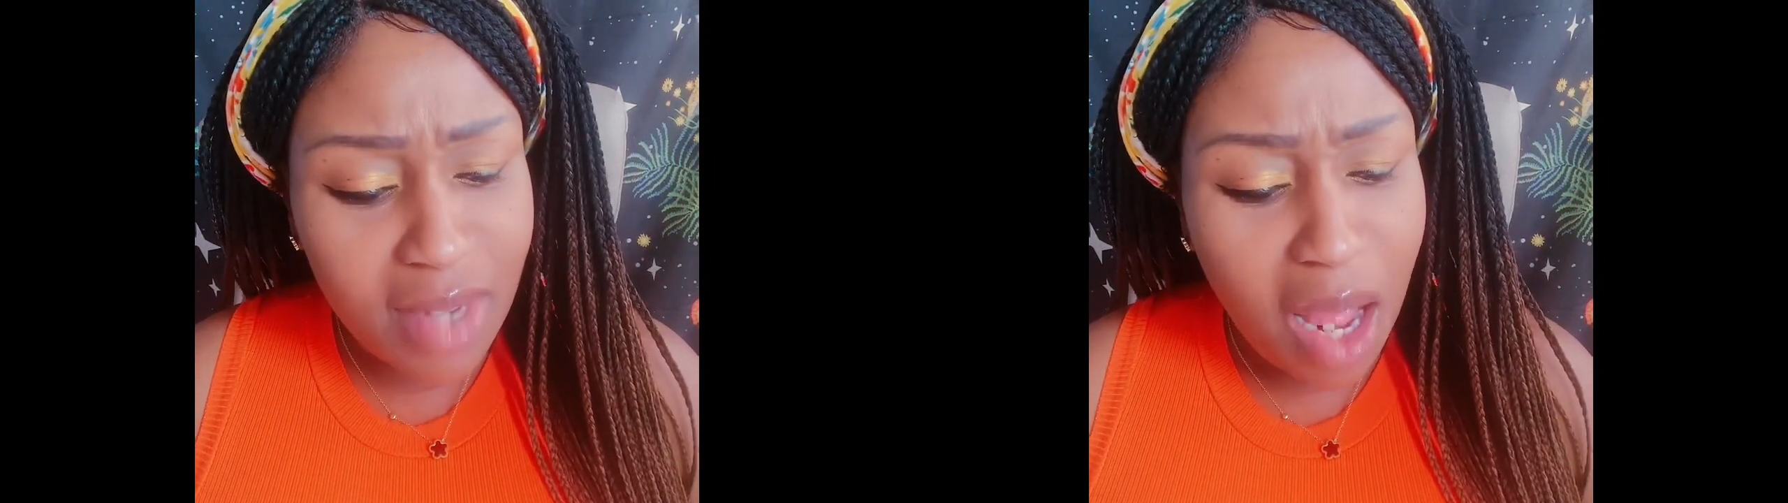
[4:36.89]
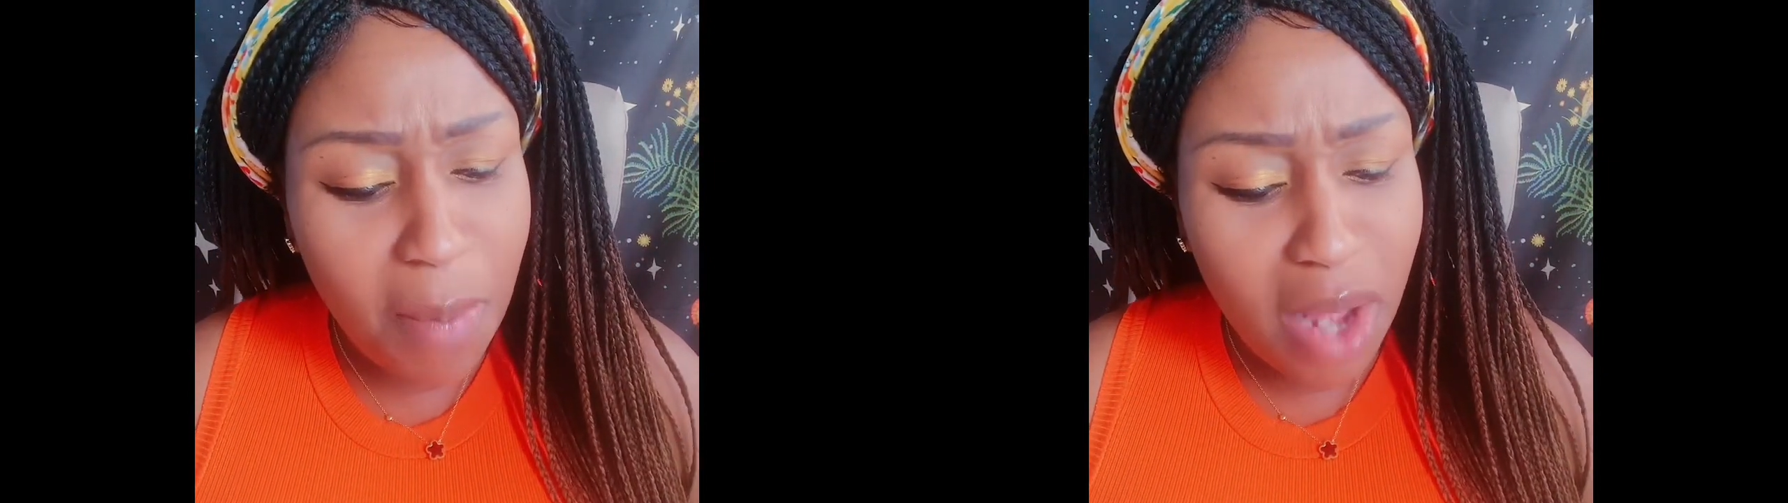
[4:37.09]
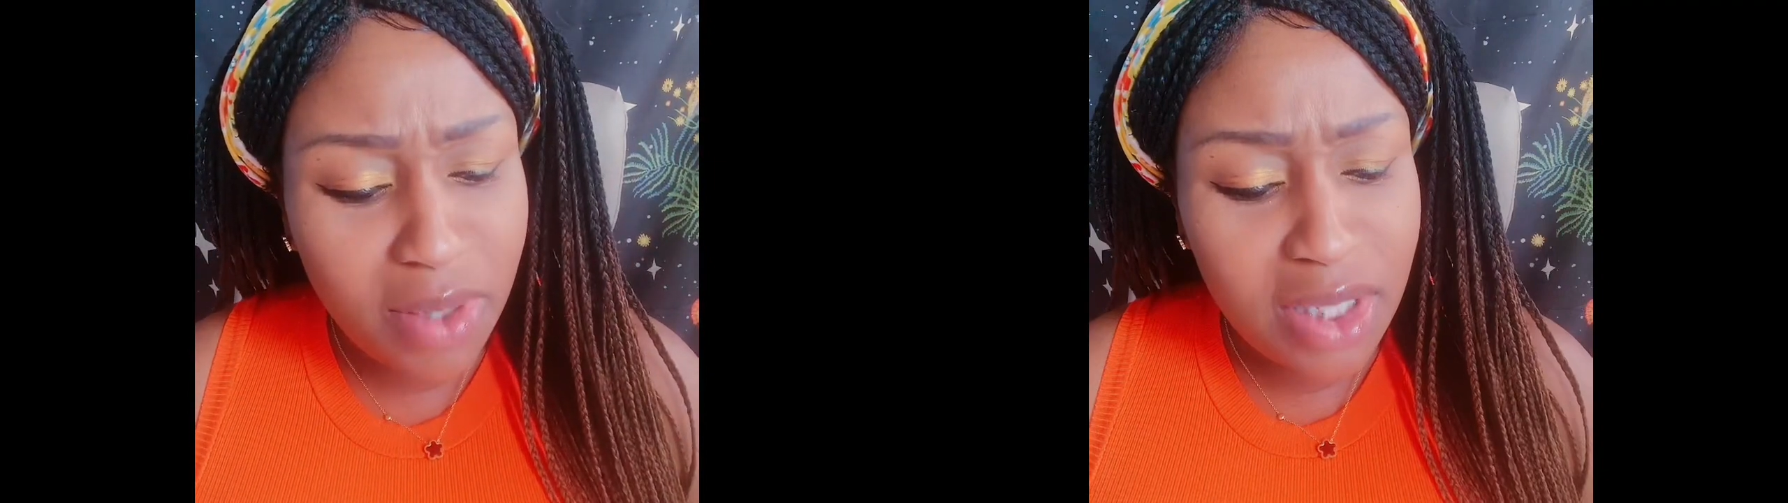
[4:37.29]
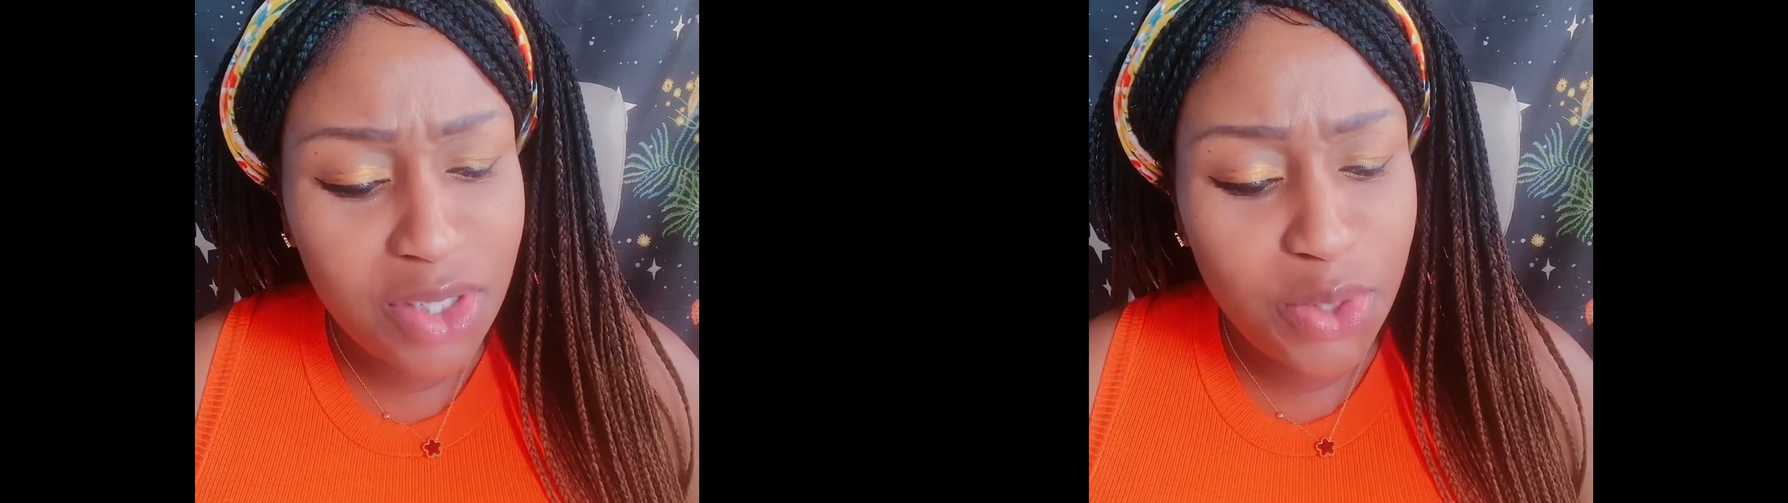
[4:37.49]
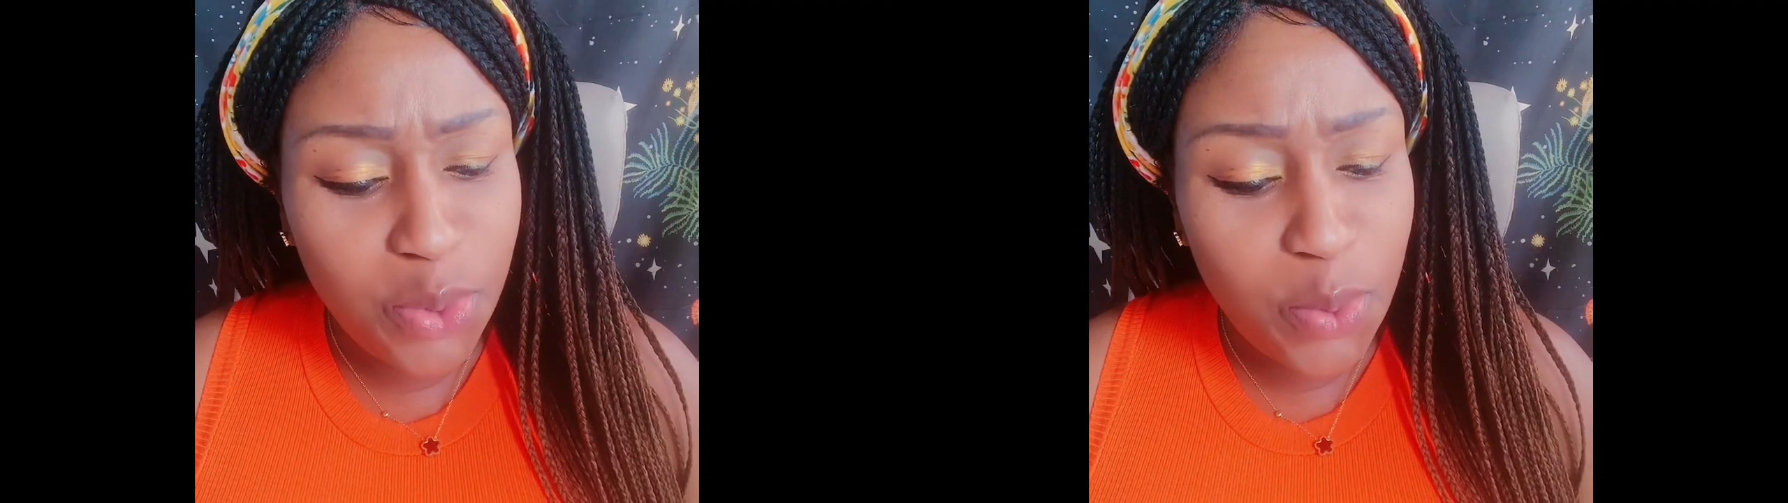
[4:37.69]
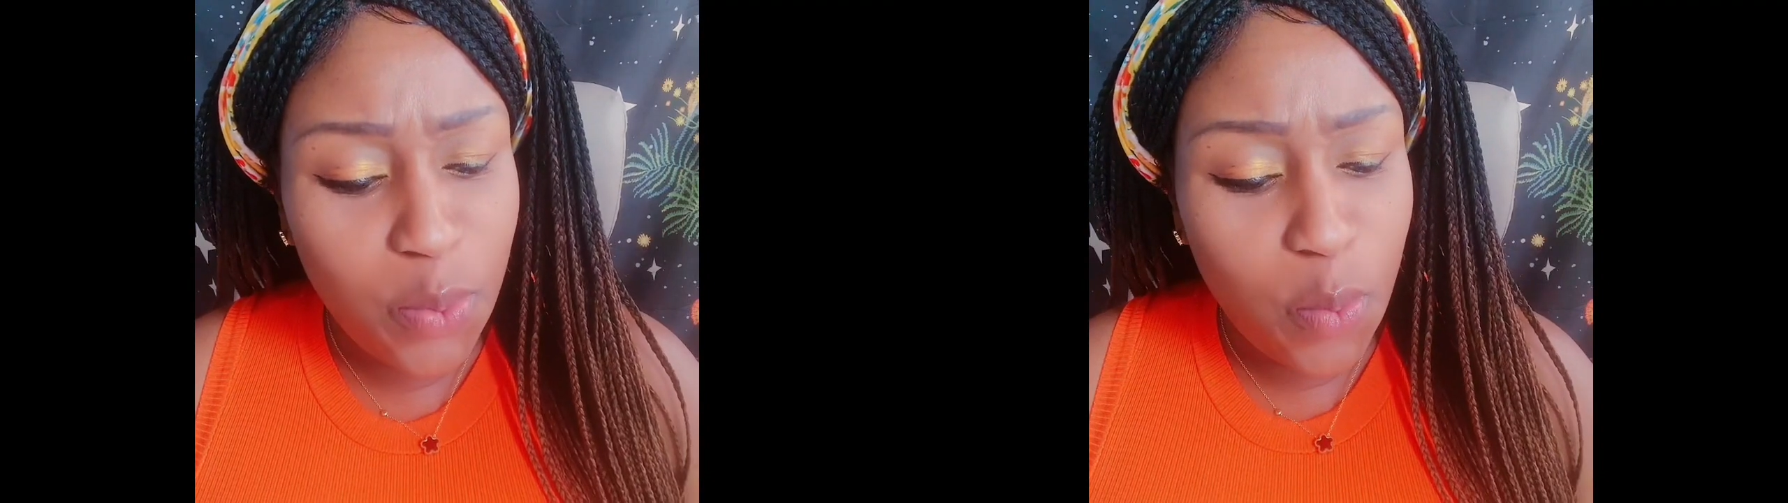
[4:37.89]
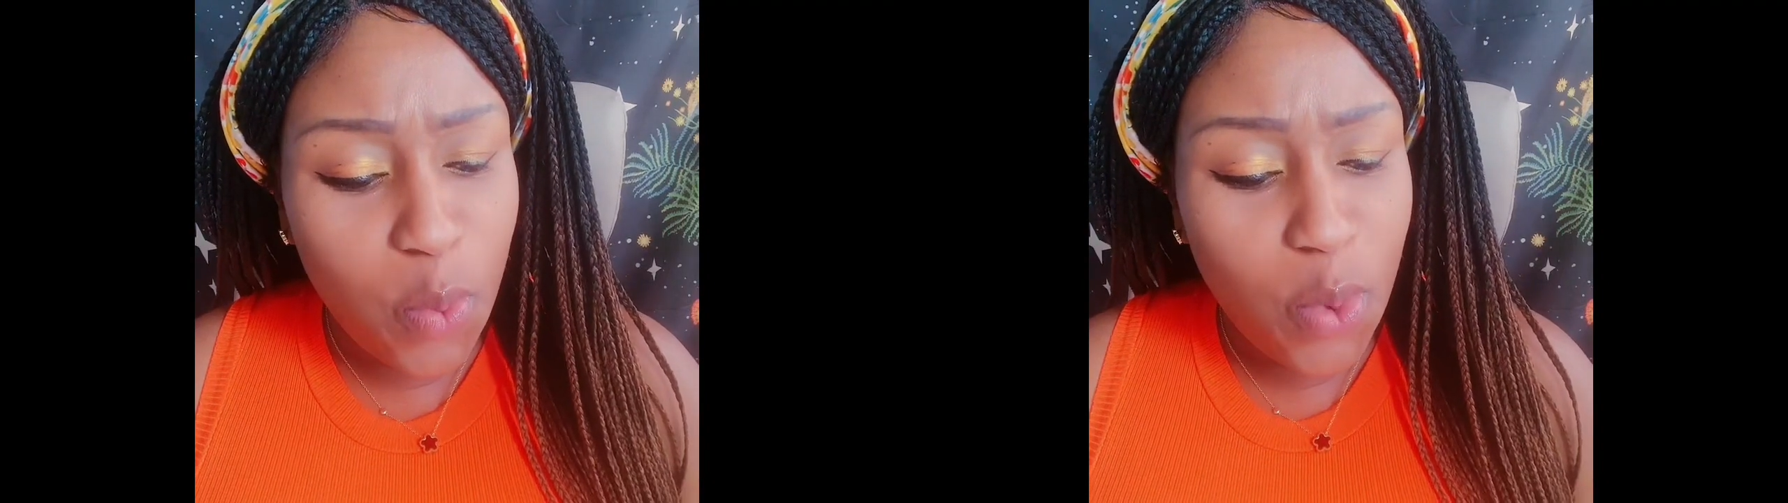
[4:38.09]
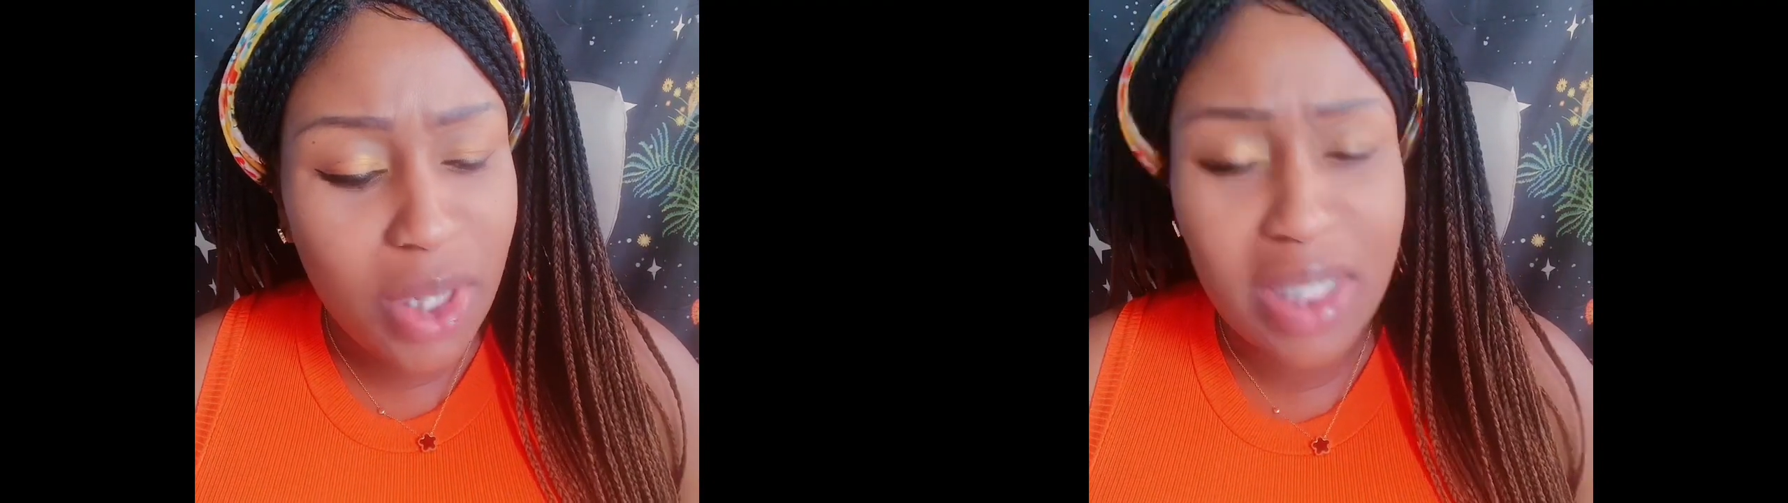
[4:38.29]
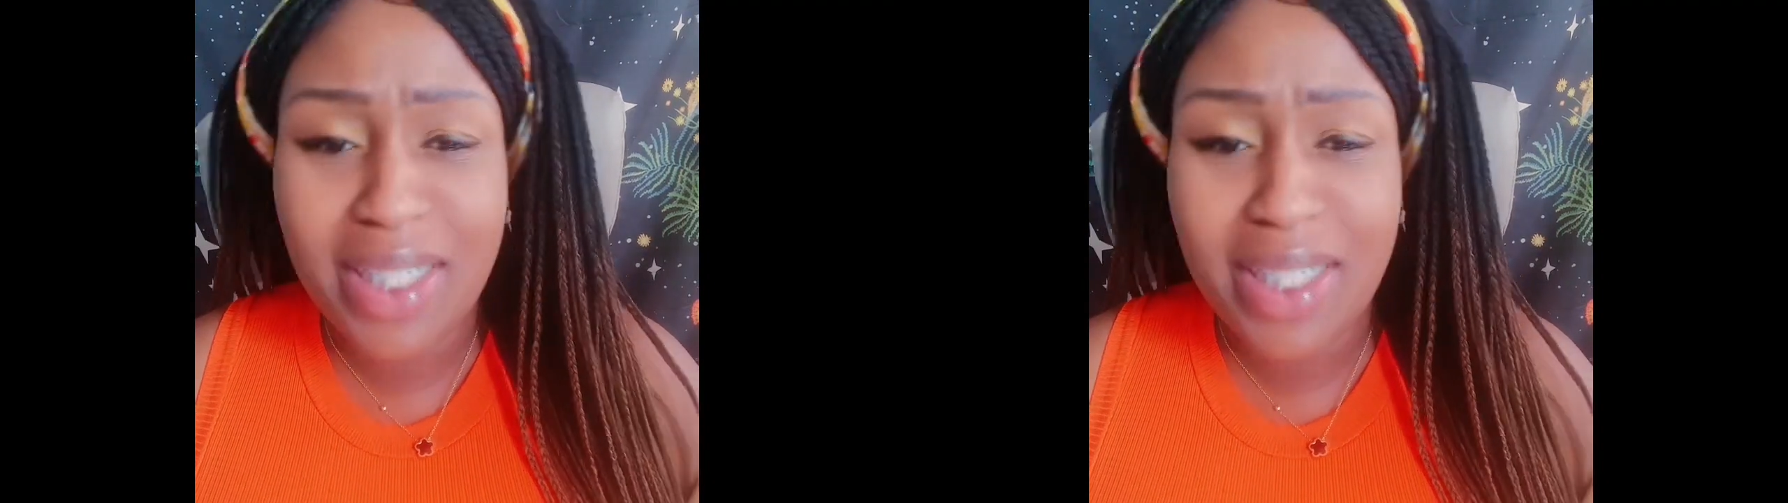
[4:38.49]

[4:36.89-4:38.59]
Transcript: about this dude, Warren